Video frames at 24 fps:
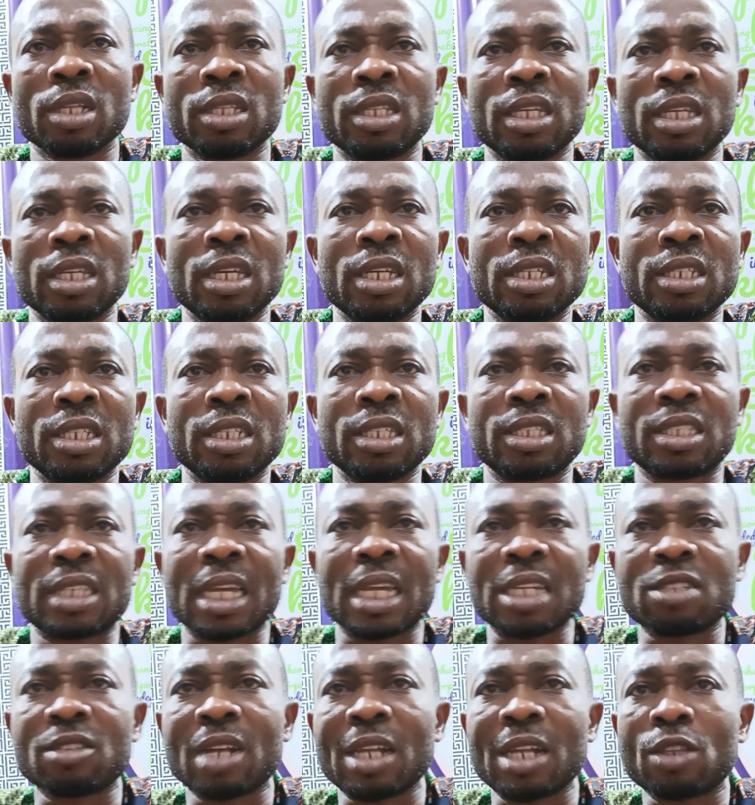the
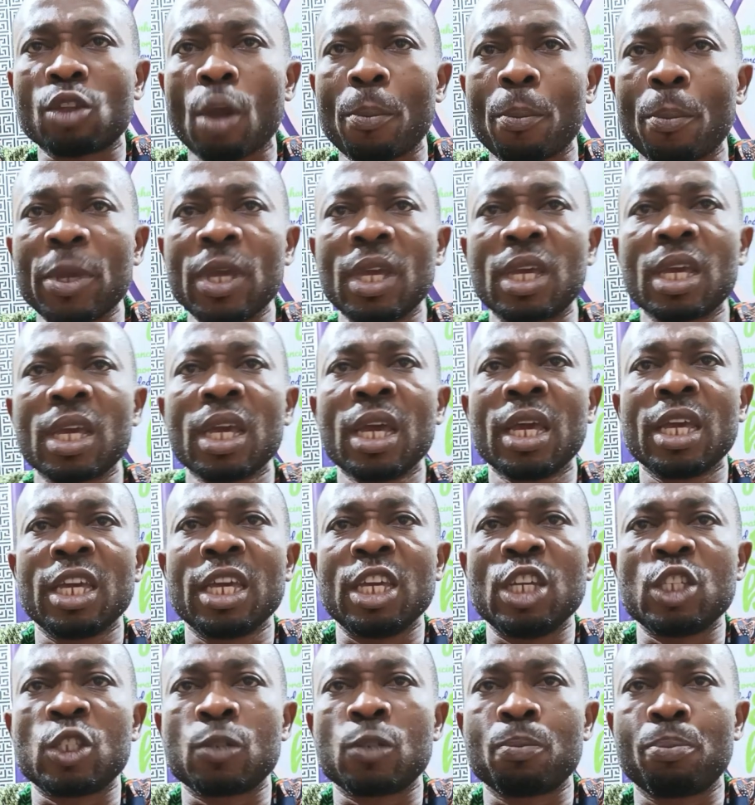central topic
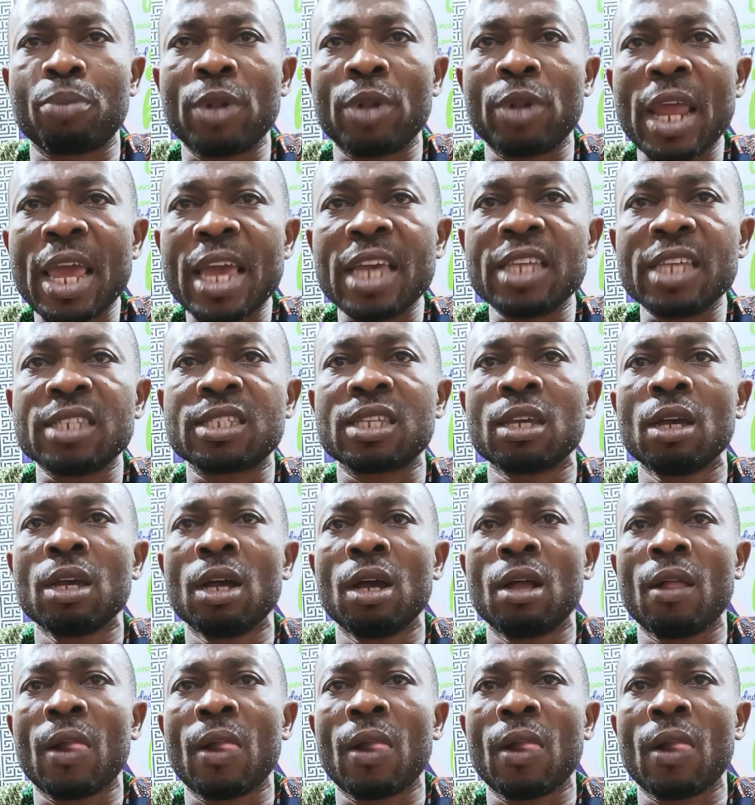is placed